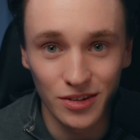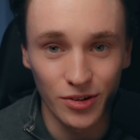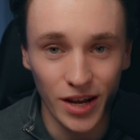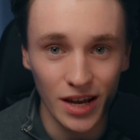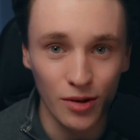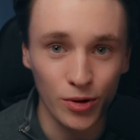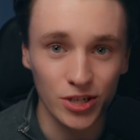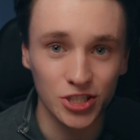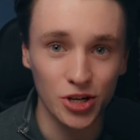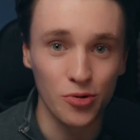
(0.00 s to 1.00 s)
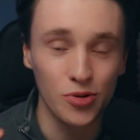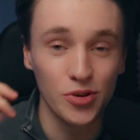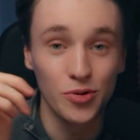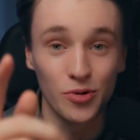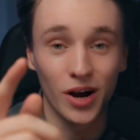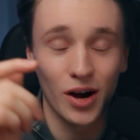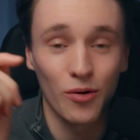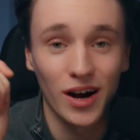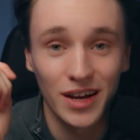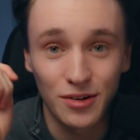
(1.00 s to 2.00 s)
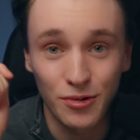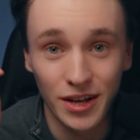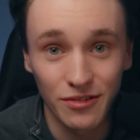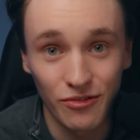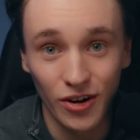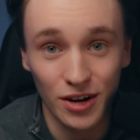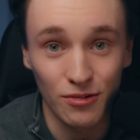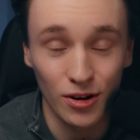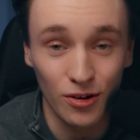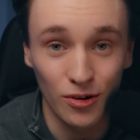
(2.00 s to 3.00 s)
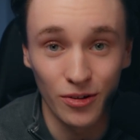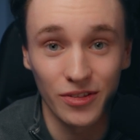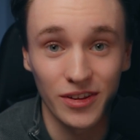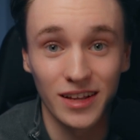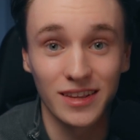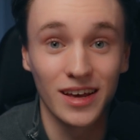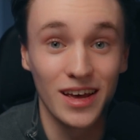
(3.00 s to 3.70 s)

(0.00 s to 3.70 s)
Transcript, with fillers: Today I want to show you how I create viral content